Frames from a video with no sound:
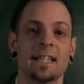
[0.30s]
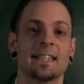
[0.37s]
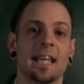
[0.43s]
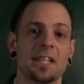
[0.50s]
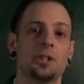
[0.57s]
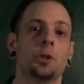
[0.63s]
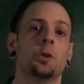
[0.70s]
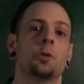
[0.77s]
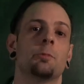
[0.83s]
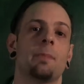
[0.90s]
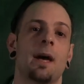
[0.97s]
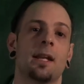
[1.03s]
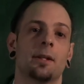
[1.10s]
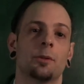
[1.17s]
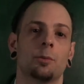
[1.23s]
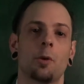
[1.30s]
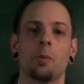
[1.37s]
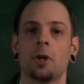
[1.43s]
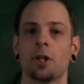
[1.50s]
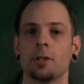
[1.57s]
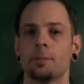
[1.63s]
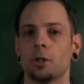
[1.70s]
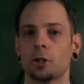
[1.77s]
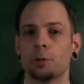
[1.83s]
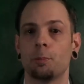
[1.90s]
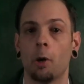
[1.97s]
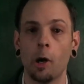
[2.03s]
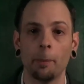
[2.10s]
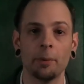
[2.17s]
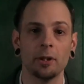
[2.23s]
Tattooed men were one of the most
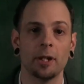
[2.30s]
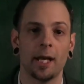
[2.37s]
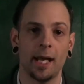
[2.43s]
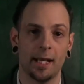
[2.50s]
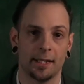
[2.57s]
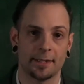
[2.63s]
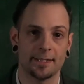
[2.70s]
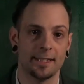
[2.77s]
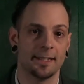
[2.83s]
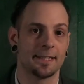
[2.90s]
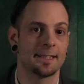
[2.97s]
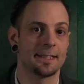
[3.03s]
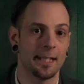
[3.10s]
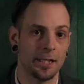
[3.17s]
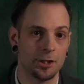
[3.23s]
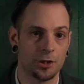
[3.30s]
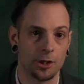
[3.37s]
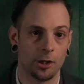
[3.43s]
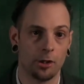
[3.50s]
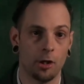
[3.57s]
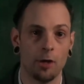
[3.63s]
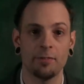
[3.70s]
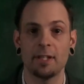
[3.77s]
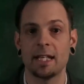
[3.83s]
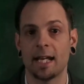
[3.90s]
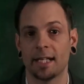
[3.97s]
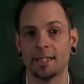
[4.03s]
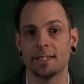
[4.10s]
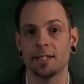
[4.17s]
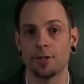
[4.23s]
popular acts in the sideshow of the
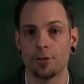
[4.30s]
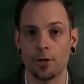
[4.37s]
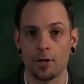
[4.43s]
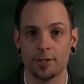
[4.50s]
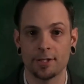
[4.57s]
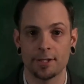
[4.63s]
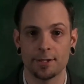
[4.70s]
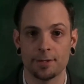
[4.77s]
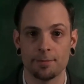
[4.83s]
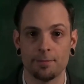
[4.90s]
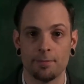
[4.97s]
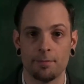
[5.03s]
1930s.